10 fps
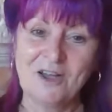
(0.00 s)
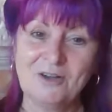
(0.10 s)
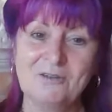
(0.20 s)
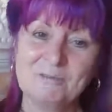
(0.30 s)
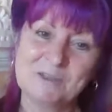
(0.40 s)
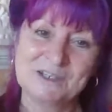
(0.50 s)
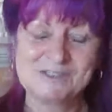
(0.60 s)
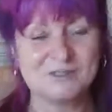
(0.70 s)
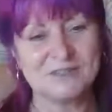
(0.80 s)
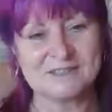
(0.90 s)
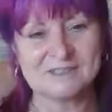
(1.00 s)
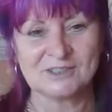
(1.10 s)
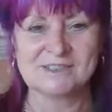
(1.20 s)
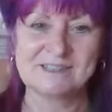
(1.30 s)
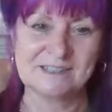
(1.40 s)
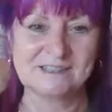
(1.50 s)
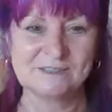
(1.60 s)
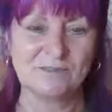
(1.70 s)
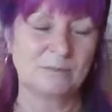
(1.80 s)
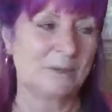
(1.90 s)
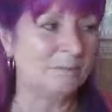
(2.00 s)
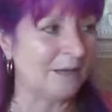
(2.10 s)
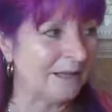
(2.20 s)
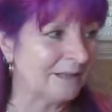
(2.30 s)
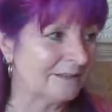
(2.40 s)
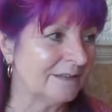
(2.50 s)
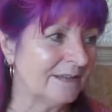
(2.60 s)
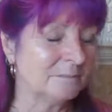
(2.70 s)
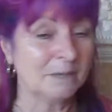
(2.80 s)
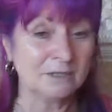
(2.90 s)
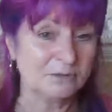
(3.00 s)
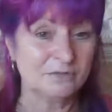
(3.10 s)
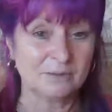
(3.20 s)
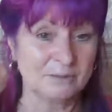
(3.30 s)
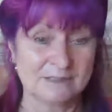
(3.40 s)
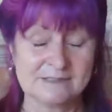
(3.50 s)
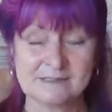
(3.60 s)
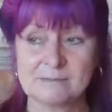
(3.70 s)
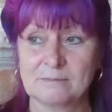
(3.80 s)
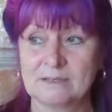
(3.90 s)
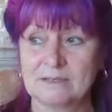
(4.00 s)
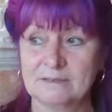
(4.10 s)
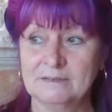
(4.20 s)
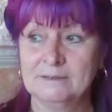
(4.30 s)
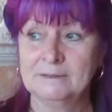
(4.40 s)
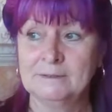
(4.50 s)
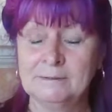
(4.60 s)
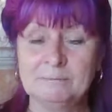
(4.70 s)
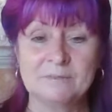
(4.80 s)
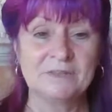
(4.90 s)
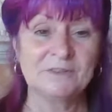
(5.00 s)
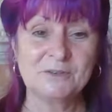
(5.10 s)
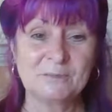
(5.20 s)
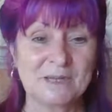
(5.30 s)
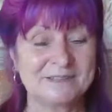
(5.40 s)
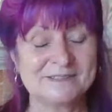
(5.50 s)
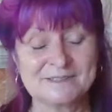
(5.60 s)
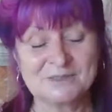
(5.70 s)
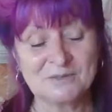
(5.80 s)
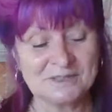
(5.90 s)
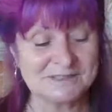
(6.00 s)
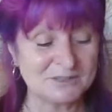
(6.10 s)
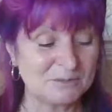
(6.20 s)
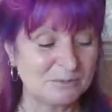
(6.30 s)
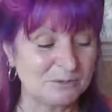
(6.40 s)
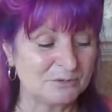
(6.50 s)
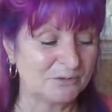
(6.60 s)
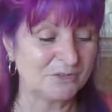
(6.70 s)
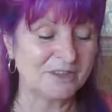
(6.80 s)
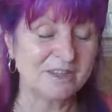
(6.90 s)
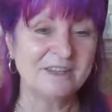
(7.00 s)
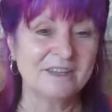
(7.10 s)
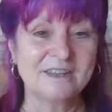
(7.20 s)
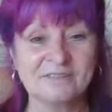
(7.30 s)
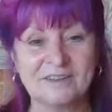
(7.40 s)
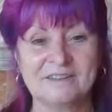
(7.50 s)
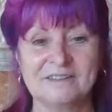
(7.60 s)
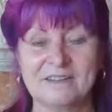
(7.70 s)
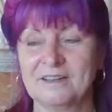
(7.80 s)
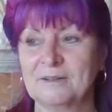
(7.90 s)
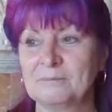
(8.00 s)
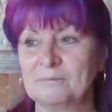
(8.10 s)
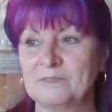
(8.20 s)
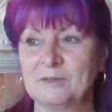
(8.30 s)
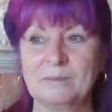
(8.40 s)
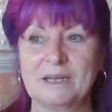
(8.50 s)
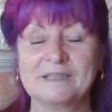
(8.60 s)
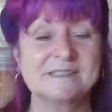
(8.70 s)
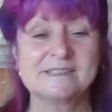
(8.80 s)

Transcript: I'm going to do these nice things for my partner, male or female, it doesn't matter. And then your partner says, that's such a beautiful thing. And then your partner